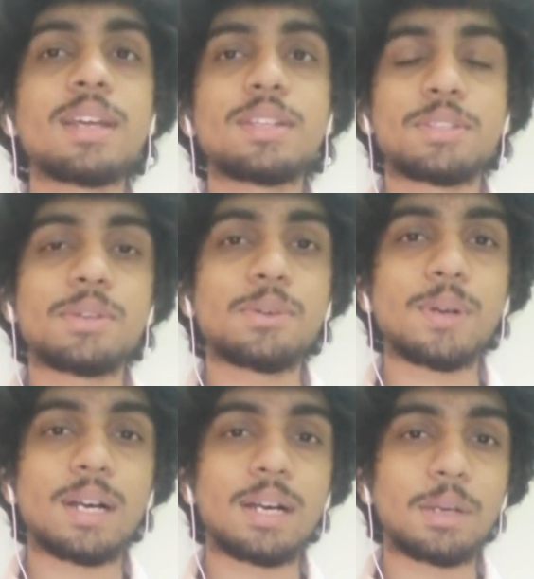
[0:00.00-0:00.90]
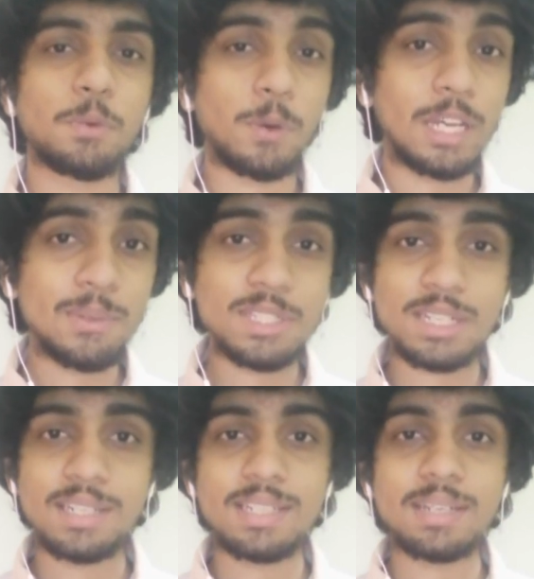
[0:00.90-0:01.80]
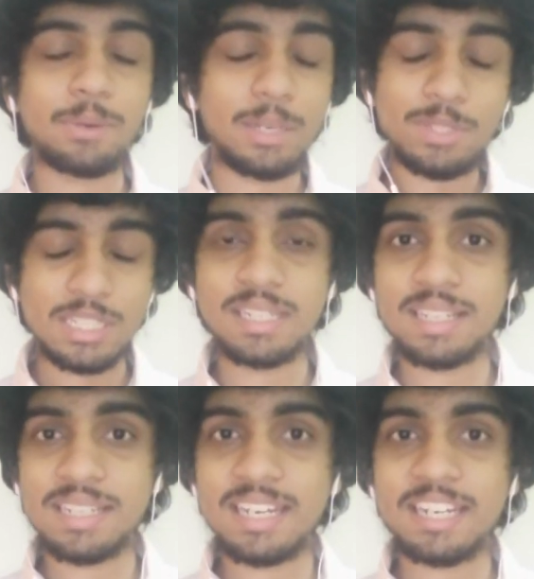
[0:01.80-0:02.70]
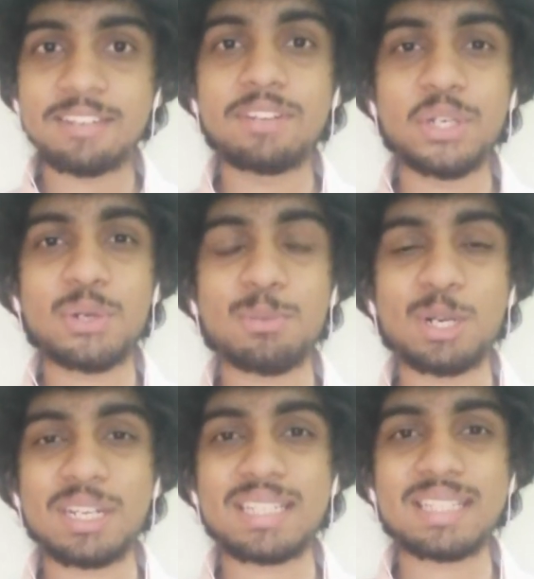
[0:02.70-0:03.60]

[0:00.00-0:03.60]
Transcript: So uh, while I was studying, while I was interning at Invento Robotics,